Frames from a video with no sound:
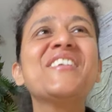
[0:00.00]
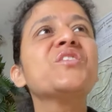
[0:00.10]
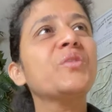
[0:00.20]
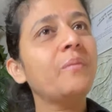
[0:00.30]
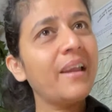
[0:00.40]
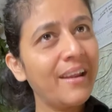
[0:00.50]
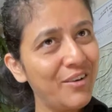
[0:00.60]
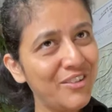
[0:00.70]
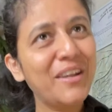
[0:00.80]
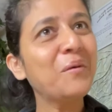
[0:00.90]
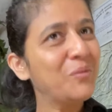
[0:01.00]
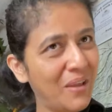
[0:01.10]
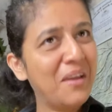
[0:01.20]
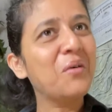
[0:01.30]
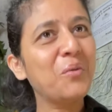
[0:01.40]
So my kids' names,
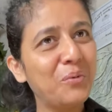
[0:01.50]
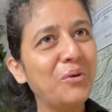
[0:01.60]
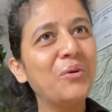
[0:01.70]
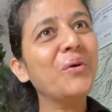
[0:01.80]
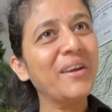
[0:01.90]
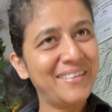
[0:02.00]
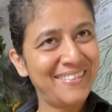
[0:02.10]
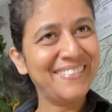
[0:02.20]
I hope you know it.